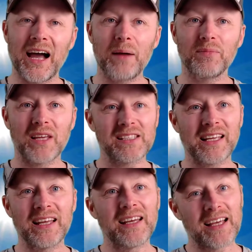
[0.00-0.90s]
Does he,
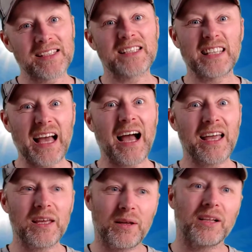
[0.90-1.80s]
is this guy
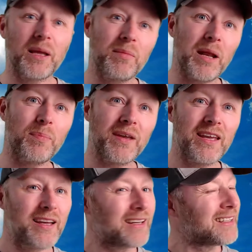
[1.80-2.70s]
claiming to be...
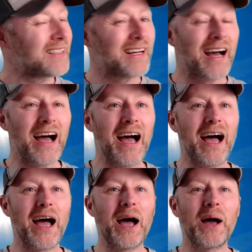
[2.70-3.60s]

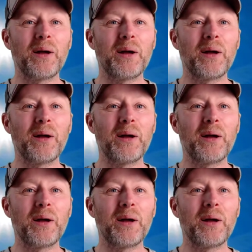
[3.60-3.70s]
Ah, uh,